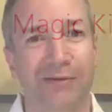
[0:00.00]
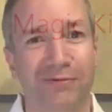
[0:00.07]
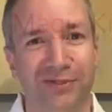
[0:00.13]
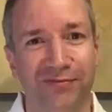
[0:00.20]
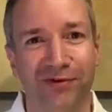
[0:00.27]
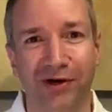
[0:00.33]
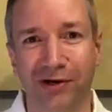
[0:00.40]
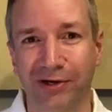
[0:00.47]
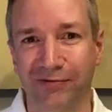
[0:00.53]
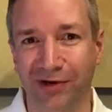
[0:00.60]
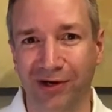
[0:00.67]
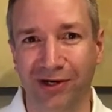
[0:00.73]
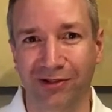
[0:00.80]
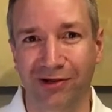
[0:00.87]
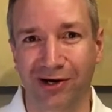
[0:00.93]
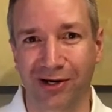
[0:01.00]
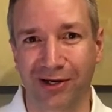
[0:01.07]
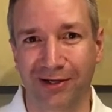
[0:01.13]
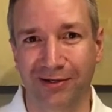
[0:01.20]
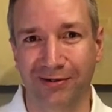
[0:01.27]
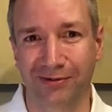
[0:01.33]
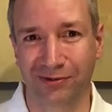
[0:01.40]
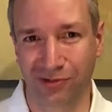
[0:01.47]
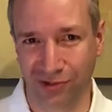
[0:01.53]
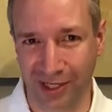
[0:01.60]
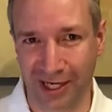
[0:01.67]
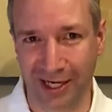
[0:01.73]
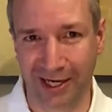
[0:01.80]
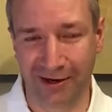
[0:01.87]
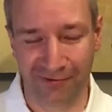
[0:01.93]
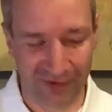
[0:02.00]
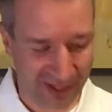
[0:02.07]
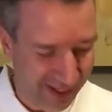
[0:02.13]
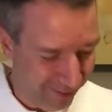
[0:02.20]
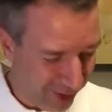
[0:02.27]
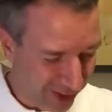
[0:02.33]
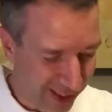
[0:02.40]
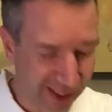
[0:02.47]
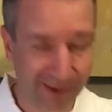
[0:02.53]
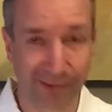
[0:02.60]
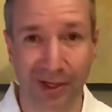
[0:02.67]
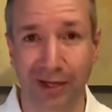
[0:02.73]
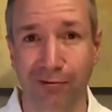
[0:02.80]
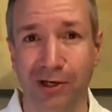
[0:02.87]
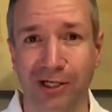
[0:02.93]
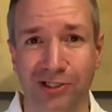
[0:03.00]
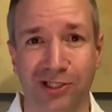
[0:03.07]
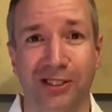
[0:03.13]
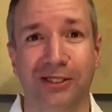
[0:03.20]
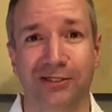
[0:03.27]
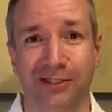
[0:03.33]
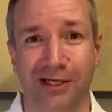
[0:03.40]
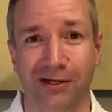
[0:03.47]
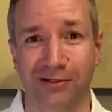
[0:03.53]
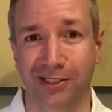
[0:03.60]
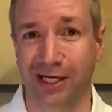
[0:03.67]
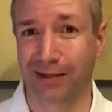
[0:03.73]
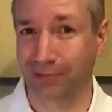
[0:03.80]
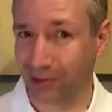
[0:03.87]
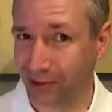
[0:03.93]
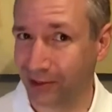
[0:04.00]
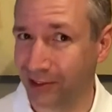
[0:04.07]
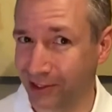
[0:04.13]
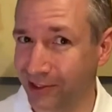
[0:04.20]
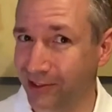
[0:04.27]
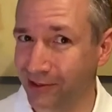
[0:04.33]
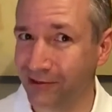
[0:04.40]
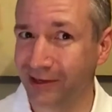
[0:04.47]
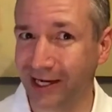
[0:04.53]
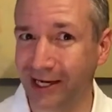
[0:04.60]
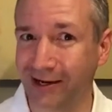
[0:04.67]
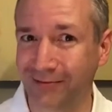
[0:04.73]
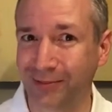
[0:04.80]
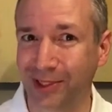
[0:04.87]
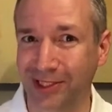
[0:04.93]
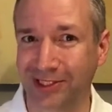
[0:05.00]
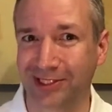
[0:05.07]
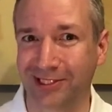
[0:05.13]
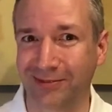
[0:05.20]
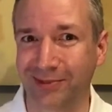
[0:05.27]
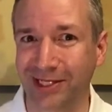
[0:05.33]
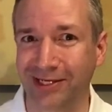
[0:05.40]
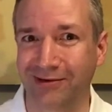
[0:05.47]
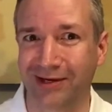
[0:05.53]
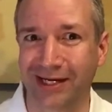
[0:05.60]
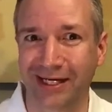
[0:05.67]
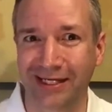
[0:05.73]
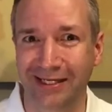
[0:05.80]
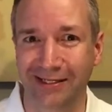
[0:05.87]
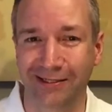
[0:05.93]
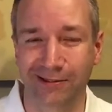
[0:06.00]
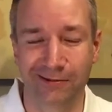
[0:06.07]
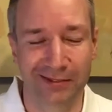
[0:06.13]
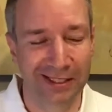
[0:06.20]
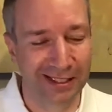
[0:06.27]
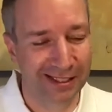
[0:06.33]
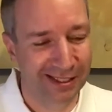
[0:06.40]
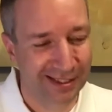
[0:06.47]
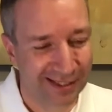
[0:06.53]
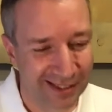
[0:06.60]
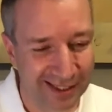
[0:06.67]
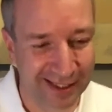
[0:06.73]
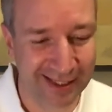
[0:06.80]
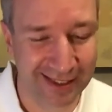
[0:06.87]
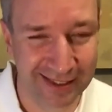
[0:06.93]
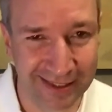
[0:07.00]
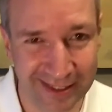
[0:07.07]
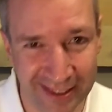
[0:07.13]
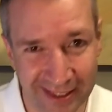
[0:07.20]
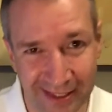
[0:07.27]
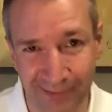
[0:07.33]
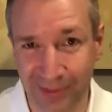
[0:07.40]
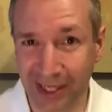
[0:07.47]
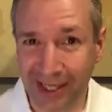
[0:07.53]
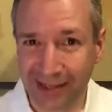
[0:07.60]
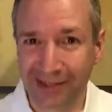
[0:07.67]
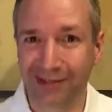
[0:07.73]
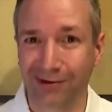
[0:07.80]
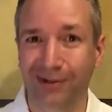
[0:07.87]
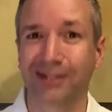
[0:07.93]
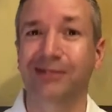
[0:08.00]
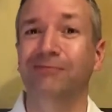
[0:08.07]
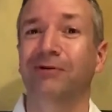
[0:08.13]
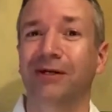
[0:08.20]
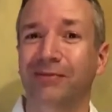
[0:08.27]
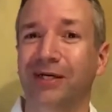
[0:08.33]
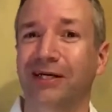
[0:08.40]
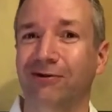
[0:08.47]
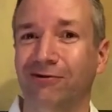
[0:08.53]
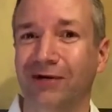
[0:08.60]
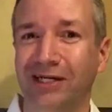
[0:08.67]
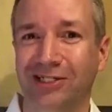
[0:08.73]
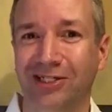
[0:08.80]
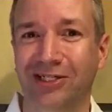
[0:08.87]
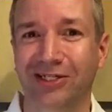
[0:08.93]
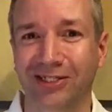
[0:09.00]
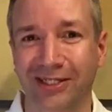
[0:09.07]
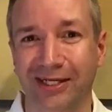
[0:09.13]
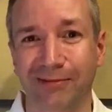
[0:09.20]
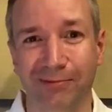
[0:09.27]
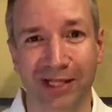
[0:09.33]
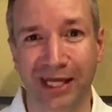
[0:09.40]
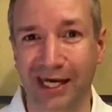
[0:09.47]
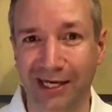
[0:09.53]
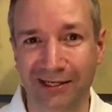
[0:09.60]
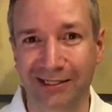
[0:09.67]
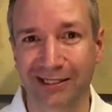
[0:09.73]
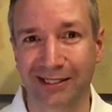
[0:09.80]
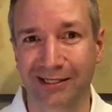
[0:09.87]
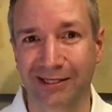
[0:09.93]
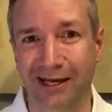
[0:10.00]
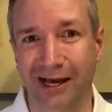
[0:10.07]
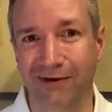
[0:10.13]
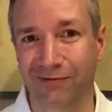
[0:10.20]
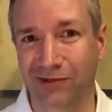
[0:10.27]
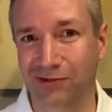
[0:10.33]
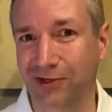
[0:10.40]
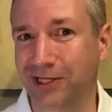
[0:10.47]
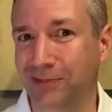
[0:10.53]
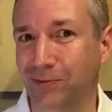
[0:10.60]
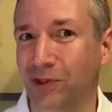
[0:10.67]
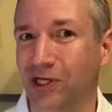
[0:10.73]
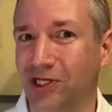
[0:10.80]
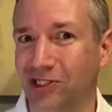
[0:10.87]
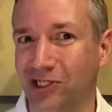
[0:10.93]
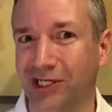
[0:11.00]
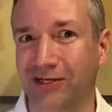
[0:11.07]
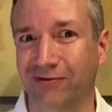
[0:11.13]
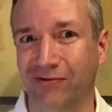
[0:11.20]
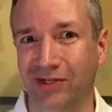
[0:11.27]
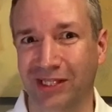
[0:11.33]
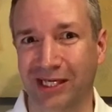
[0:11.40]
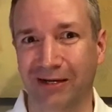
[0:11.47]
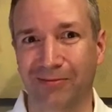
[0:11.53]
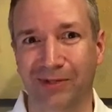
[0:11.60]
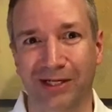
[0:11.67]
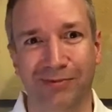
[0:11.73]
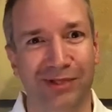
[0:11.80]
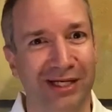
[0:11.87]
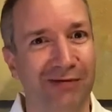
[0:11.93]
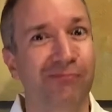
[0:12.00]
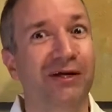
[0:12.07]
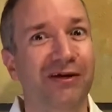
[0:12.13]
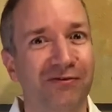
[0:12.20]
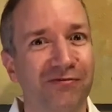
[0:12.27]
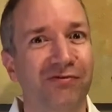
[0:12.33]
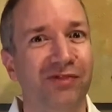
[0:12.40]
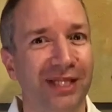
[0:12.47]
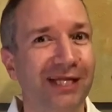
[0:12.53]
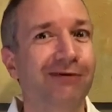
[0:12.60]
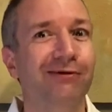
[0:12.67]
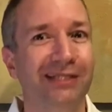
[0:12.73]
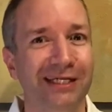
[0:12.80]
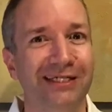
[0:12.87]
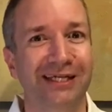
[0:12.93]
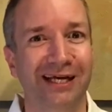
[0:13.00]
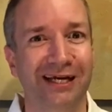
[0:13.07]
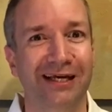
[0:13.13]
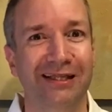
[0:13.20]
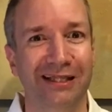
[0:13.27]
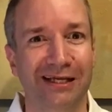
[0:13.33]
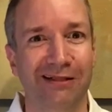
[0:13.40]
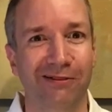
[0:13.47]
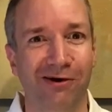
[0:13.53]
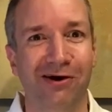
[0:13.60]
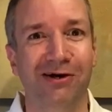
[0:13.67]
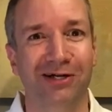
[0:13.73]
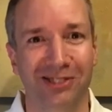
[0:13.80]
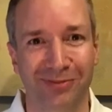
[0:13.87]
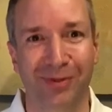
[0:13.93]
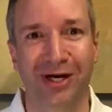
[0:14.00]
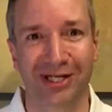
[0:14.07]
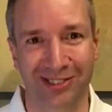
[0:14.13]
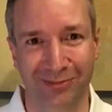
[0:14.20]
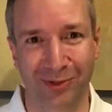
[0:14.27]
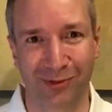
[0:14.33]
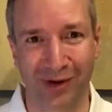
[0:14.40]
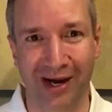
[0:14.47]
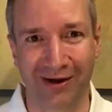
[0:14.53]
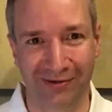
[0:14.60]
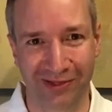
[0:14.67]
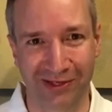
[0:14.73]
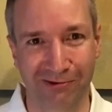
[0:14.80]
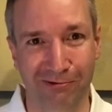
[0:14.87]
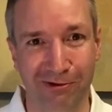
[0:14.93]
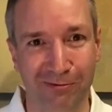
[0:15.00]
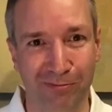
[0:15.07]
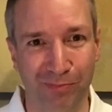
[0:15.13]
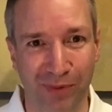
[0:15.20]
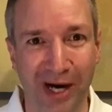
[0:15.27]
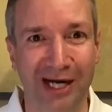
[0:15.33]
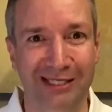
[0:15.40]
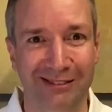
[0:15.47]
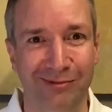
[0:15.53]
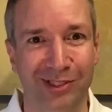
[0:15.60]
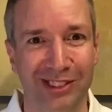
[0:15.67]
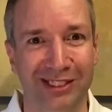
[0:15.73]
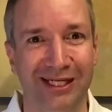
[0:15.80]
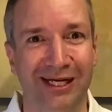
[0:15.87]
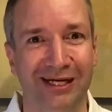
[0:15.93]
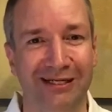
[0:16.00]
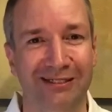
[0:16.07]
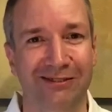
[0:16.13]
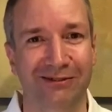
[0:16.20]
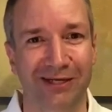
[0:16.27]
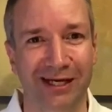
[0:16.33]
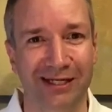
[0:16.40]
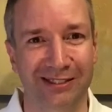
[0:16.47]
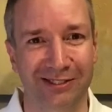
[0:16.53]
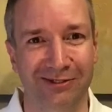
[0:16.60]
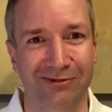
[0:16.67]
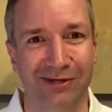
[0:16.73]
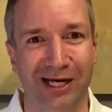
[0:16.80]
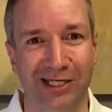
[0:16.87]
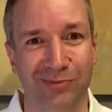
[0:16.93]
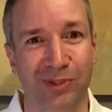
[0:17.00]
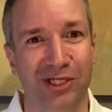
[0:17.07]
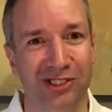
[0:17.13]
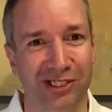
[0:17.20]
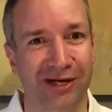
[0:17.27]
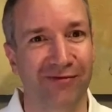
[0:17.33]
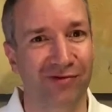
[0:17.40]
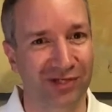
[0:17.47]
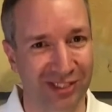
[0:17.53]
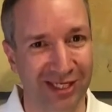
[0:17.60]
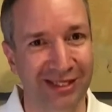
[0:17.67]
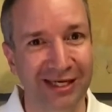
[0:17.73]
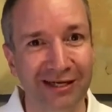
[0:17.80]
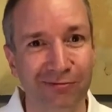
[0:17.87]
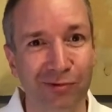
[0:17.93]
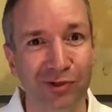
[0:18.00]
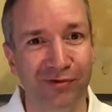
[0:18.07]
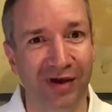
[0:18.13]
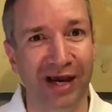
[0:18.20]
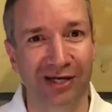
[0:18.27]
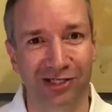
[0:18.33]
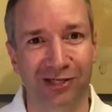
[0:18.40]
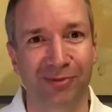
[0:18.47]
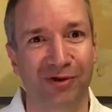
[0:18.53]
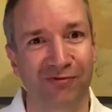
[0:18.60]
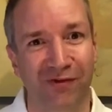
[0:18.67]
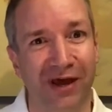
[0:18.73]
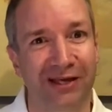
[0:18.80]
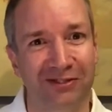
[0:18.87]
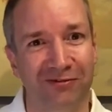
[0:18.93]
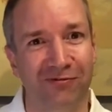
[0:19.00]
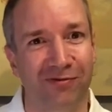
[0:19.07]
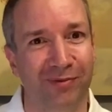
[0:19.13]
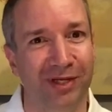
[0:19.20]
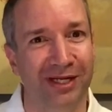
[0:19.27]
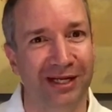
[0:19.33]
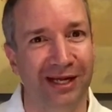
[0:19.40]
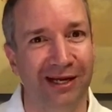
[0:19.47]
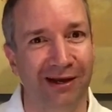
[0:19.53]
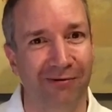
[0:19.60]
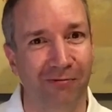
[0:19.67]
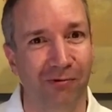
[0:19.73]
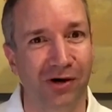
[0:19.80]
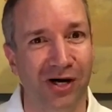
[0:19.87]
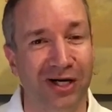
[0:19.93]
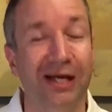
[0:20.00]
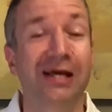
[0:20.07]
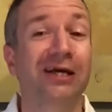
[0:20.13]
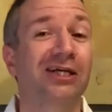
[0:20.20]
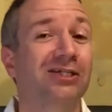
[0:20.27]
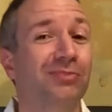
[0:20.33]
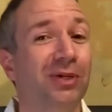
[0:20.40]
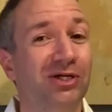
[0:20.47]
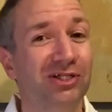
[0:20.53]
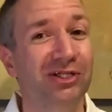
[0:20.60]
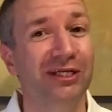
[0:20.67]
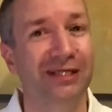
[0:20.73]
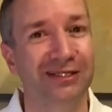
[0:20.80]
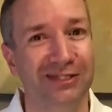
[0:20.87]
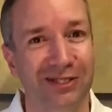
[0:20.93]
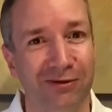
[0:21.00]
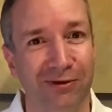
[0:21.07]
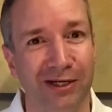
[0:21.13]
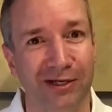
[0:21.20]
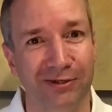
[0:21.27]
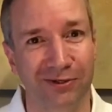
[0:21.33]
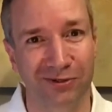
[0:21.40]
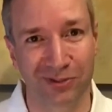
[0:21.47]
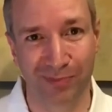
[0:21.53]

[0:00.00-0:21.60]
it was a very, very long drive, and I'm looking at my watch the entire time going, I have places to be, right? But I didn't want to be ungracious, and I'm glad to have the transportation and everything, but I'm like, we've literally taken the longest possible route that you could possibly take to get to Expedition Everest. I think it would have actually been faster for me to get out and walk, especially considering on those